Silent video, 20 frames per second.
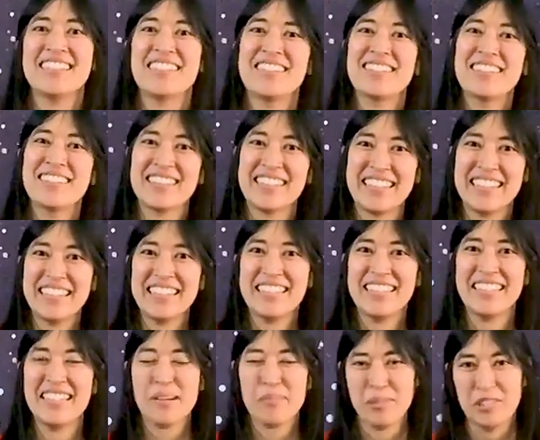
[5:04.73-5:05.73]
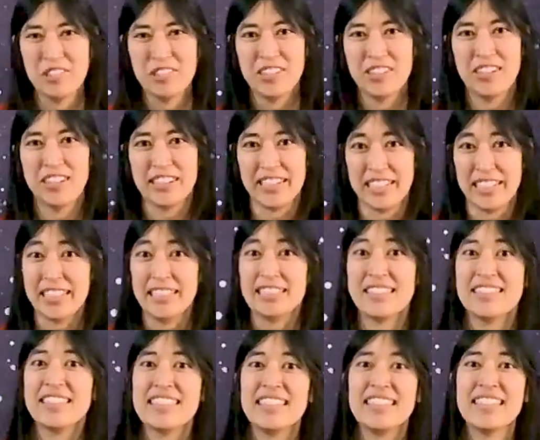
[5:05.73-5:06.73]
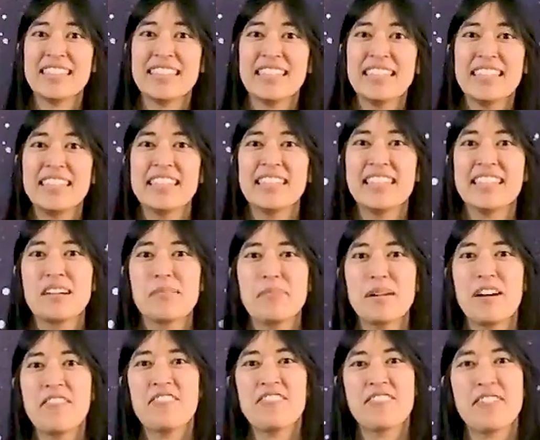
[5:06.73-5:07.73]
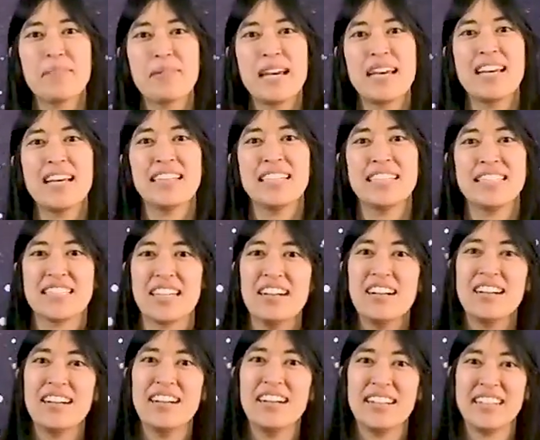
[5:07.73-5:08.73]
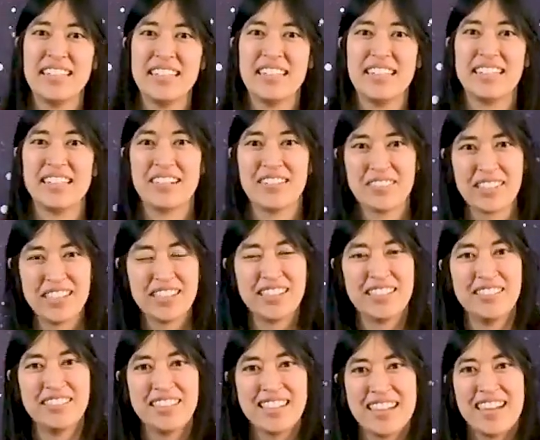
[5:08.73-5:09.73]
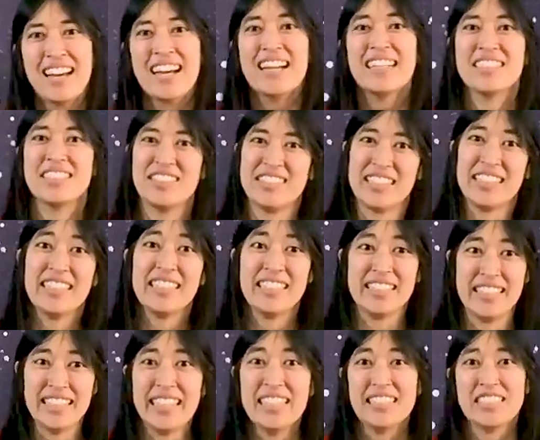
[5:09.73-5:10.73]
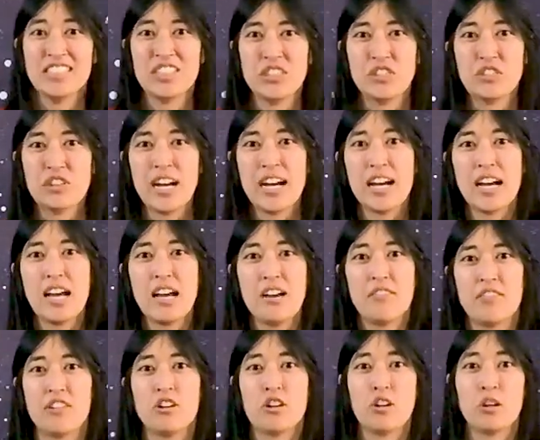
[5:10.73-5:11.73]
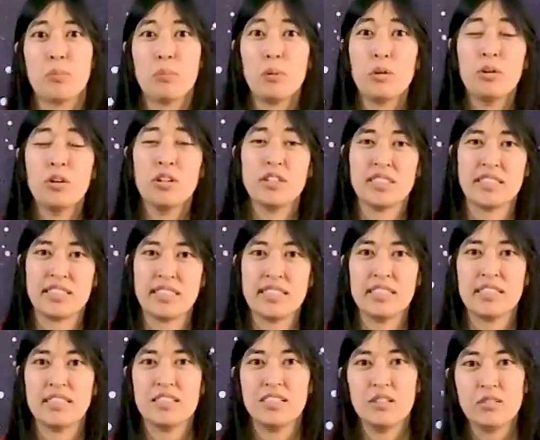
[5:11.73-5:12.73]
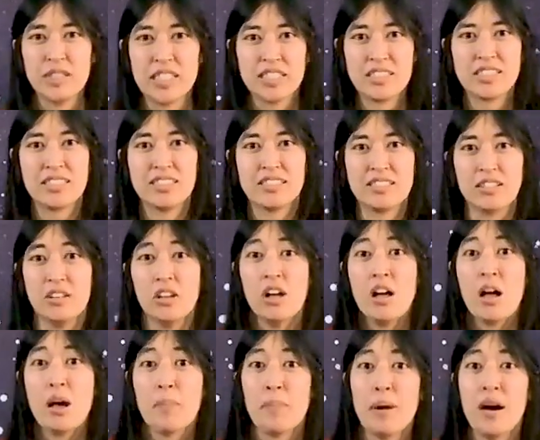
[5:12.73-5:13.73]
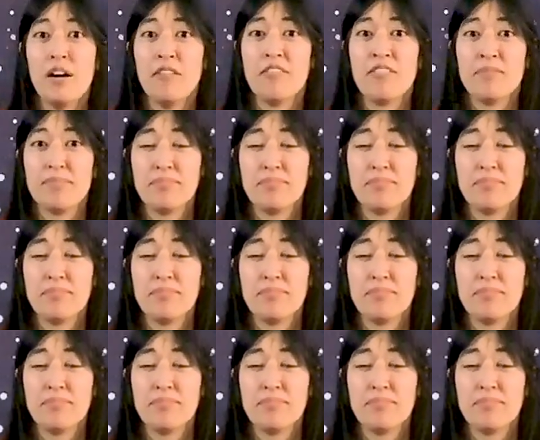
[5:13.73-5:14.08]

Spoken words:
early in the morning, see the little puffer bellies all in a row. See the engine driver pull his little whistle. Puff,